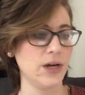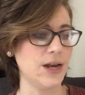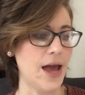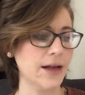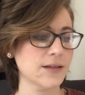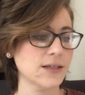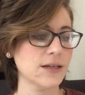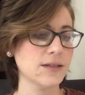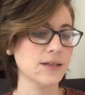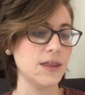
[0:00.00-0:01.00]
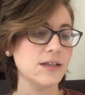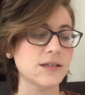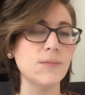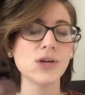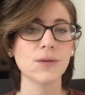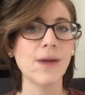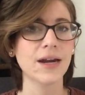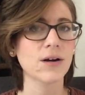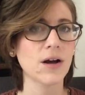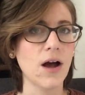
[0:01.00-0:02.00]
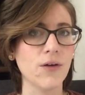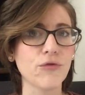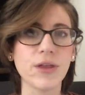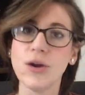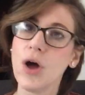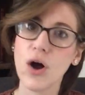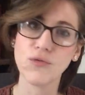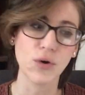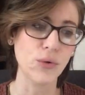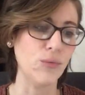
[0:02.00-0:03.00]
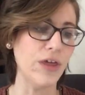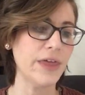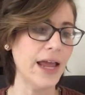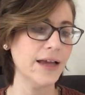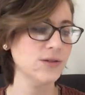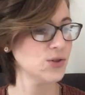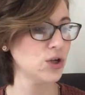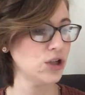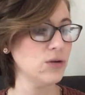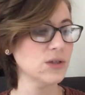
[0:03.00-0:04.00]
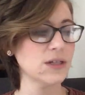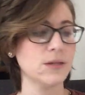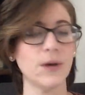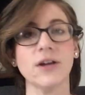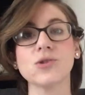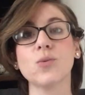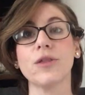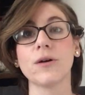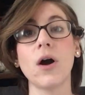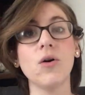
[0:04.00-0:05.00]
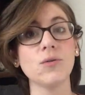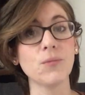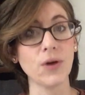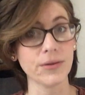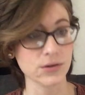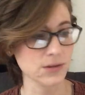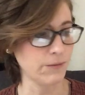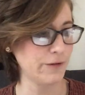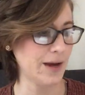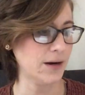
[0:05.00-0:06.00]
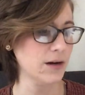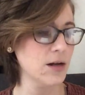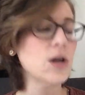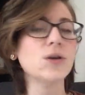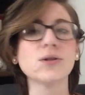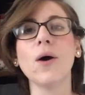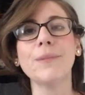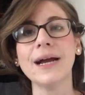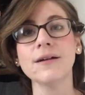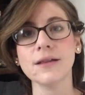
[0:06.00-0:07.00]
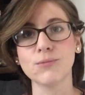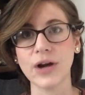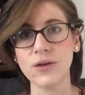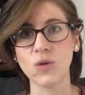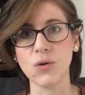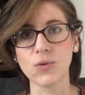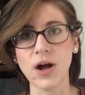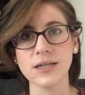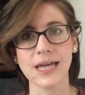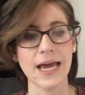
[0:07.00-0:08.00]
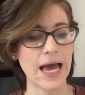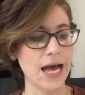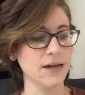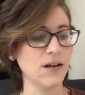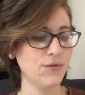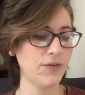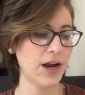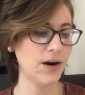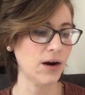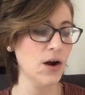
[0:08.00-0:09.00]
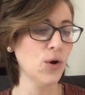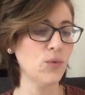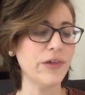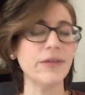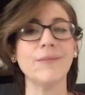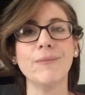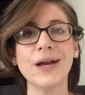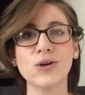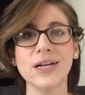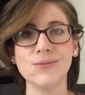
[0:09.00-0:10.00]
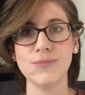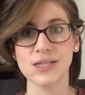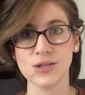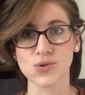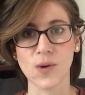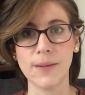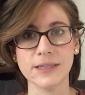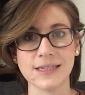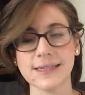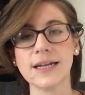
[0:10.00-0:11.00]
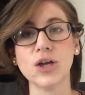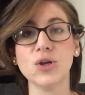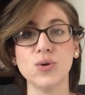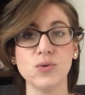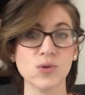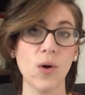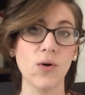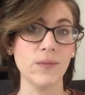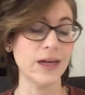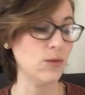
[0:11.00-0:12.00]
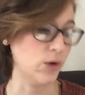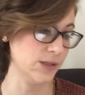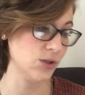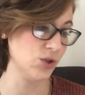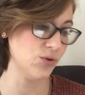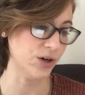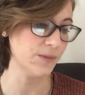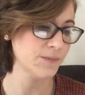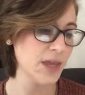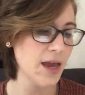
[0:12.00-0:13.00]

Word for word: connects the subject matter of the novel with Anne's close experience with her own brother's affair. So apparently Branwell Bronte had an affair with the married Mrs. Robinson in whose home he was a tutor.